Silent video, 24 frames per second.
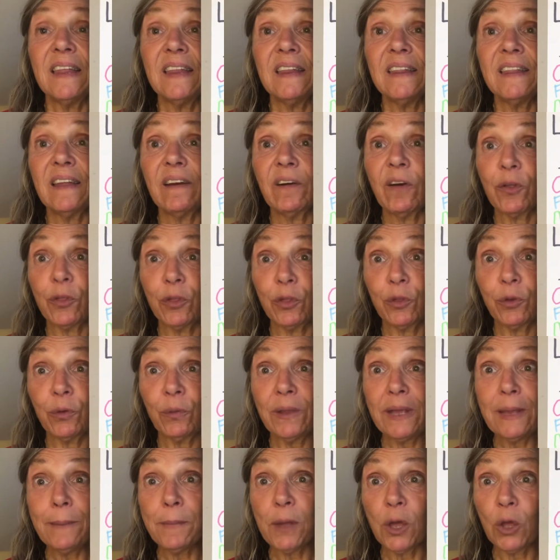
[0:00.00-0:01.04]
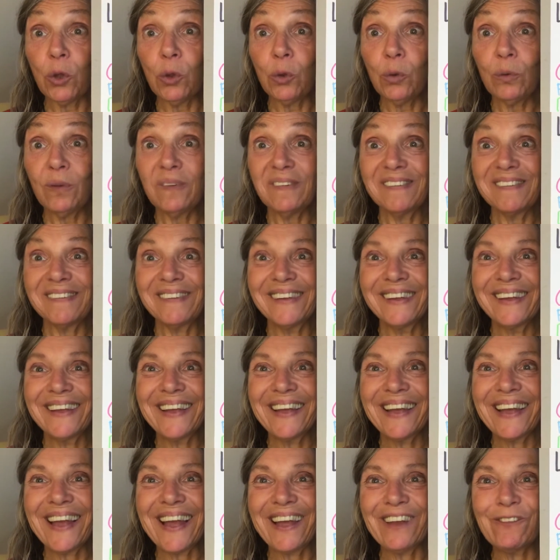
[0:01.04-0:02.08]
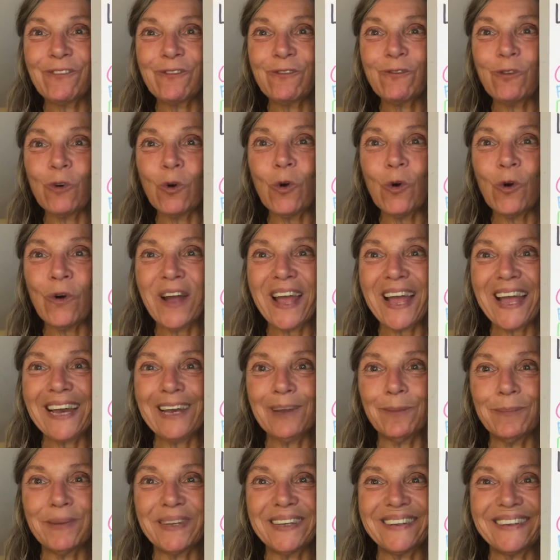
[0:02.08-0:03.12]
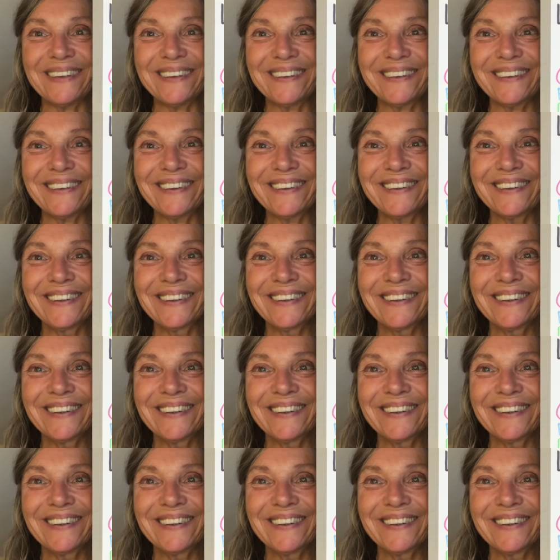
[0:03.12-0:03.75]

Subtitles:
there are 3 modes and 4 elements.